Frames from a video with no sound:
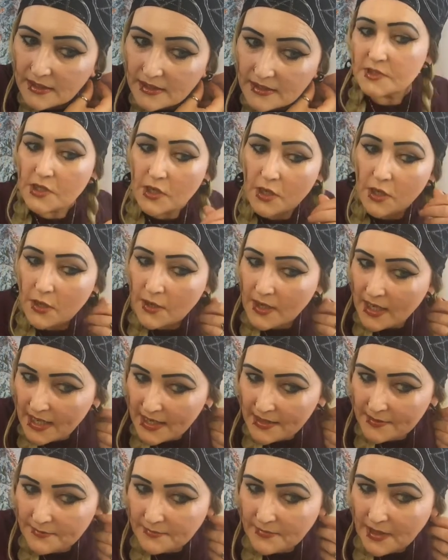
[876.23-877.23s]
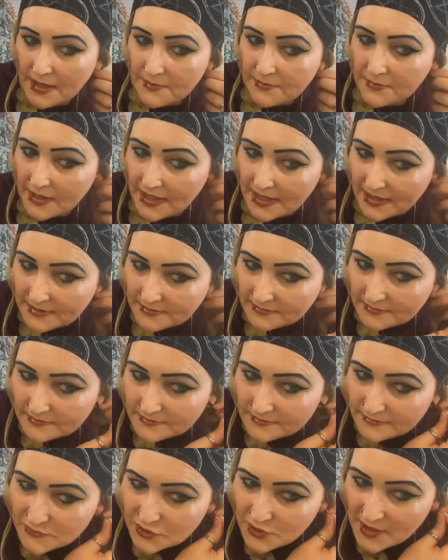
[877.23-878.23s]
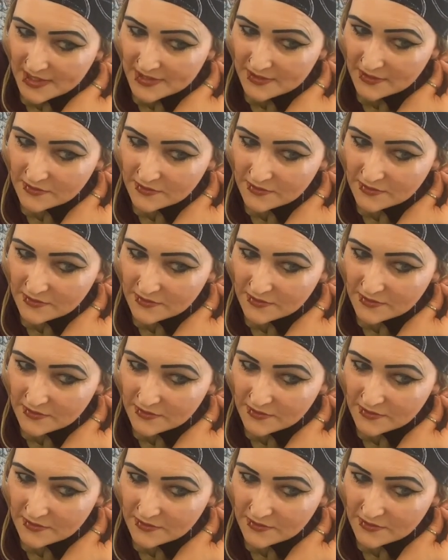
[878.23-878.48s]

So I'm like trying